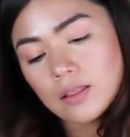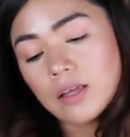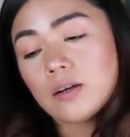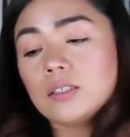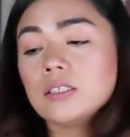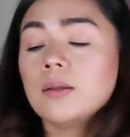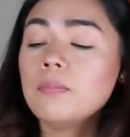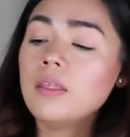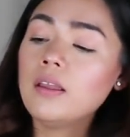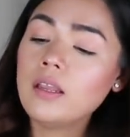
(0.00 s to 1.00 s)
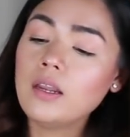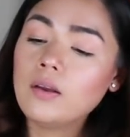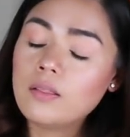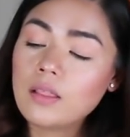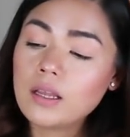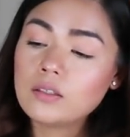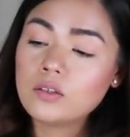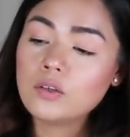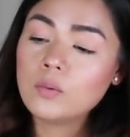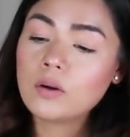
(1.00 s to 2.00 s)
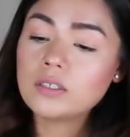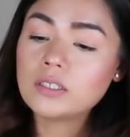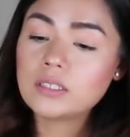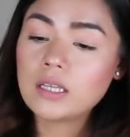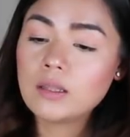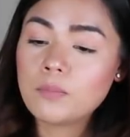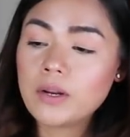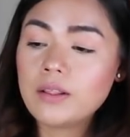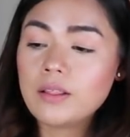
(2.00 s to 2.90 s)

There's something here that you are celebrating,